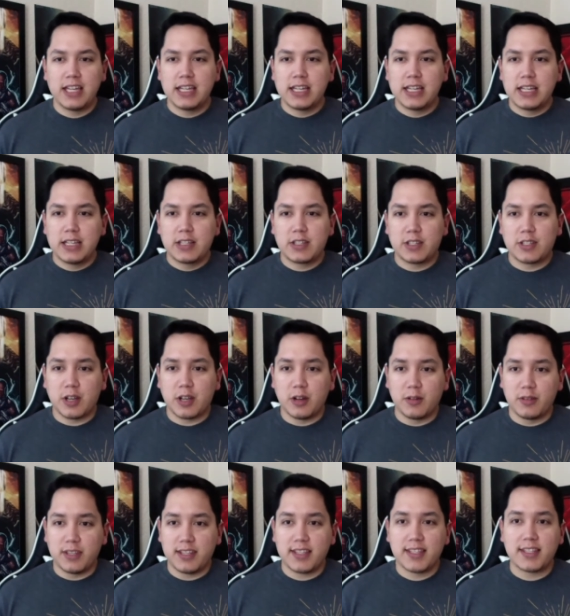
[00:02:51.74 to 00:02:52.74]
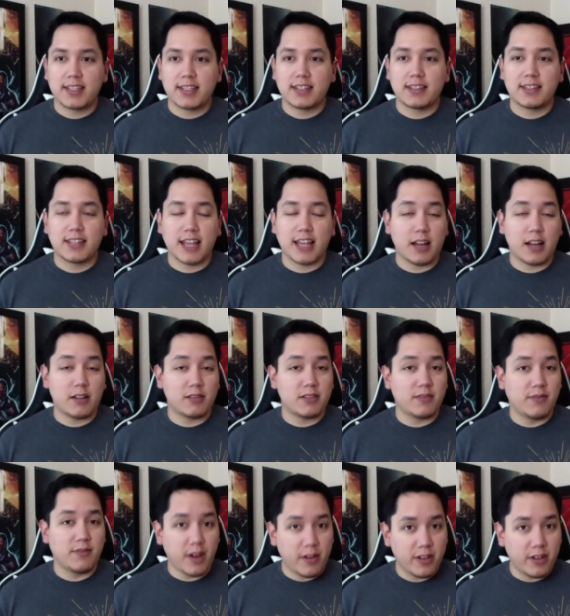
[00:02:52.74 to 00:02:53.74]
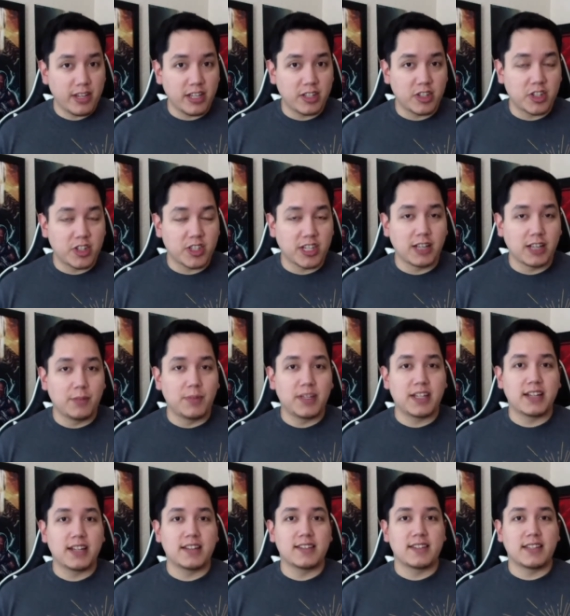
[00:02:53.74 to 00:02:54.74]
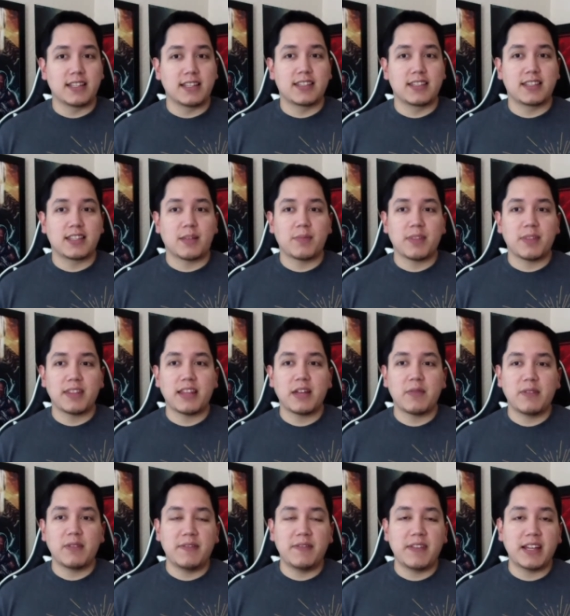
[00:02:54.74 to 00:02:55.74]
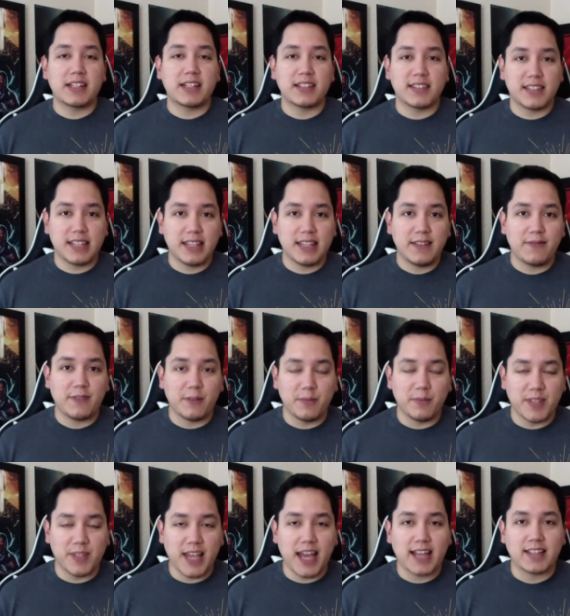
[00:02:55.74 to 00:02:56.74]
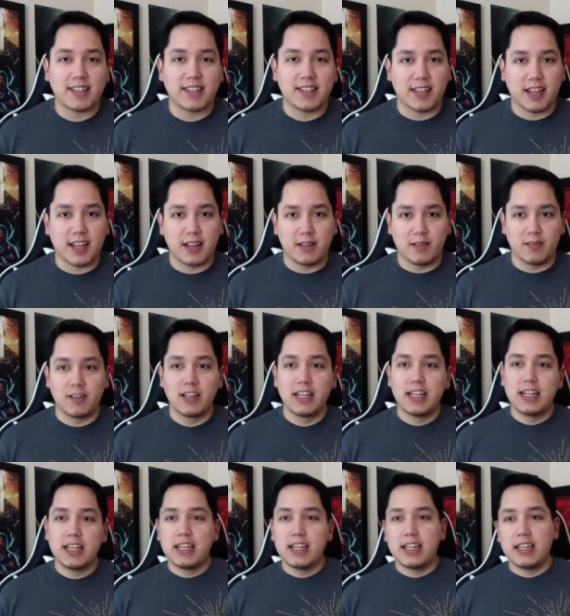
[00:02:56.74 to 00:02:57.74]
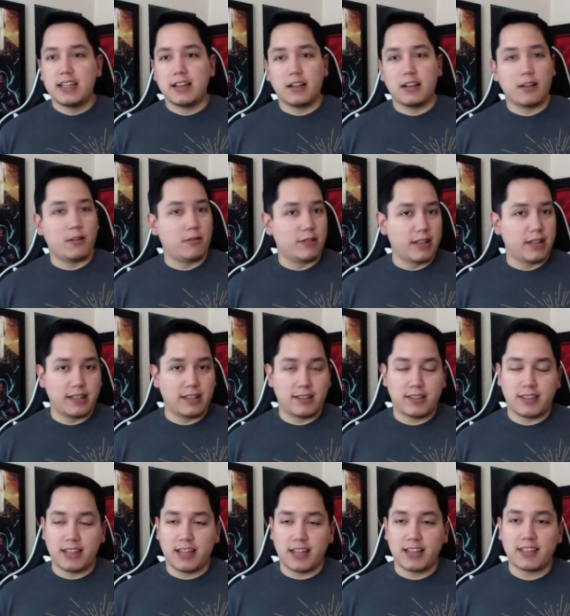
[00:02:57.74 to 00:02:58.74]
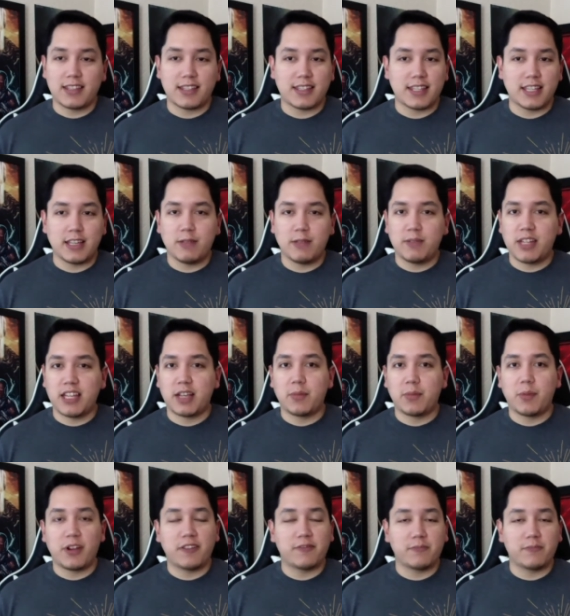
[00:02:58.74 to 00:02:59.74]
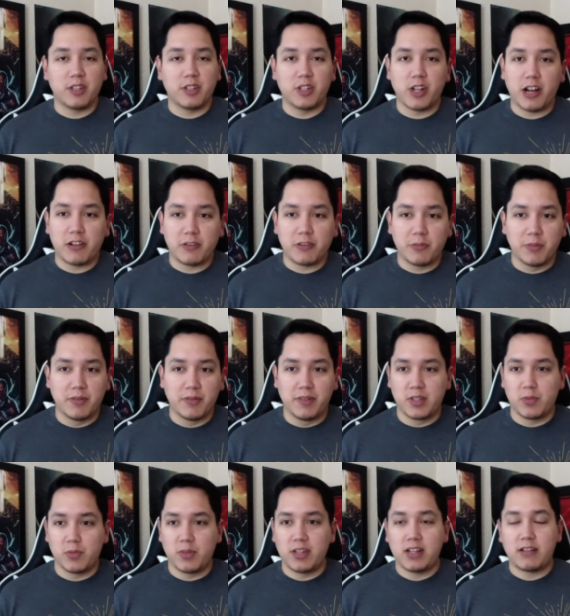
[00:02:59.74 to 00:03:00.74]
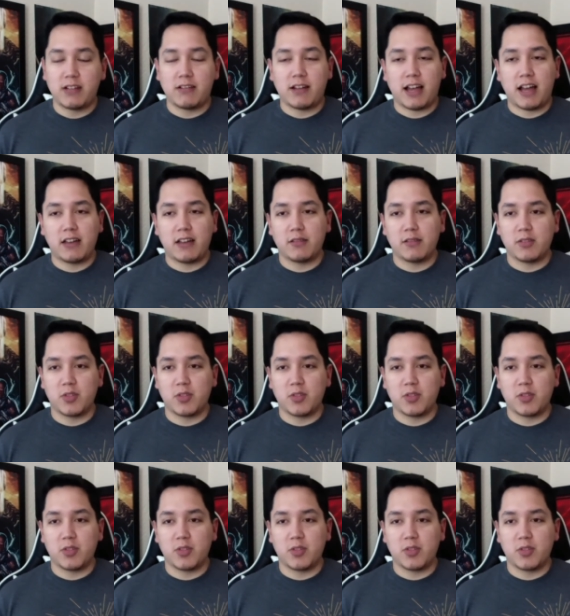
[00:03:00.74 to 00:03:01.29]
So this sounds very interesting because it's something that we've yet to see from Zack Snyder. It's nice to see him take a break from the genre movies. We know how those